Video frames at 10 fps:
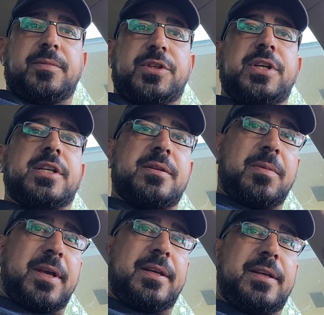she
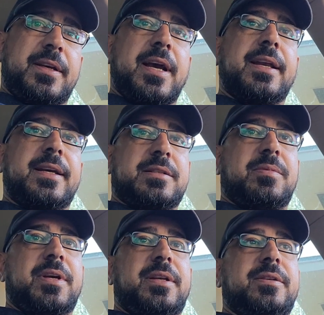explained it, kind of
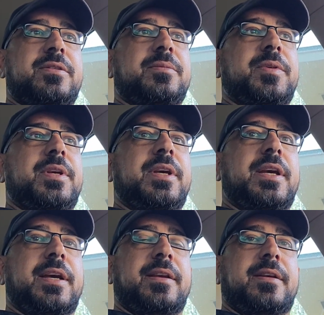explained it to me,
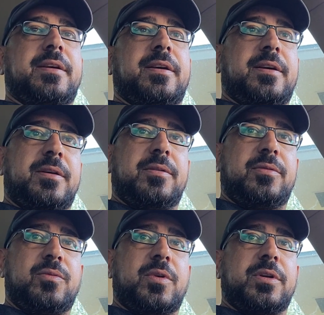and
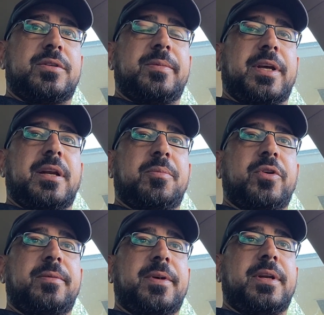wanted to make an
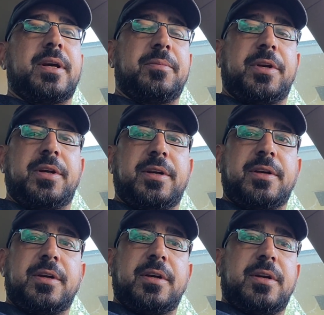appointment. I'm here,
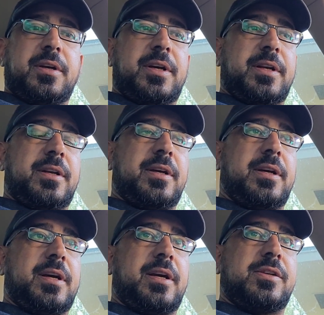and
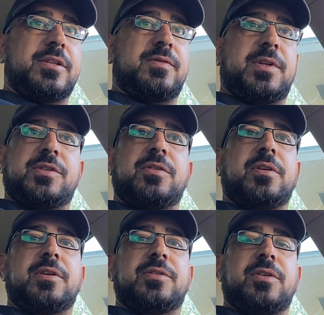I just finished
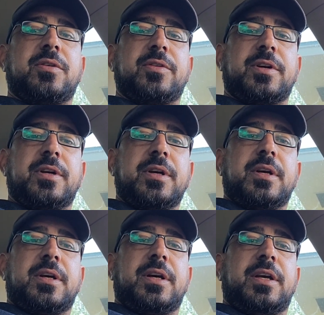talking to the owner.
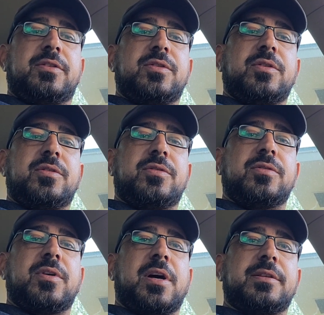He took it
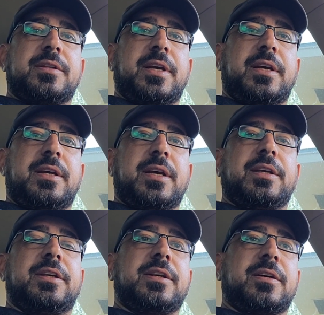to Hyundai a
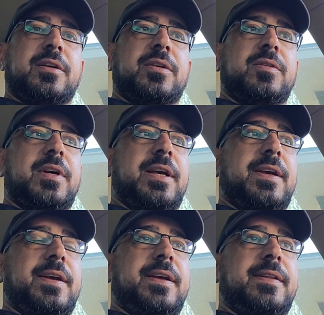year ago
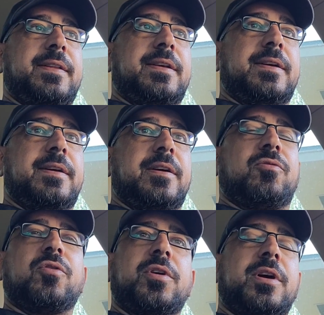and
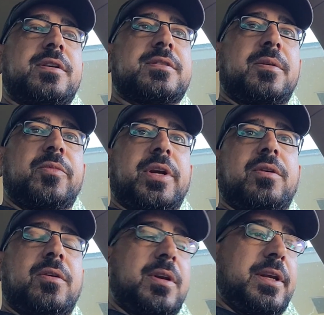for some
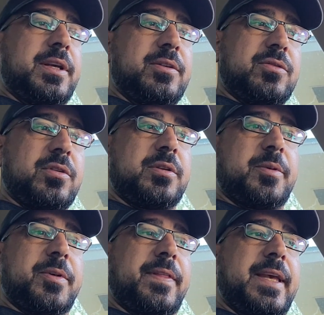recall, and he told them
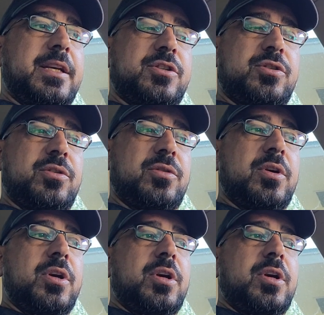about the issue.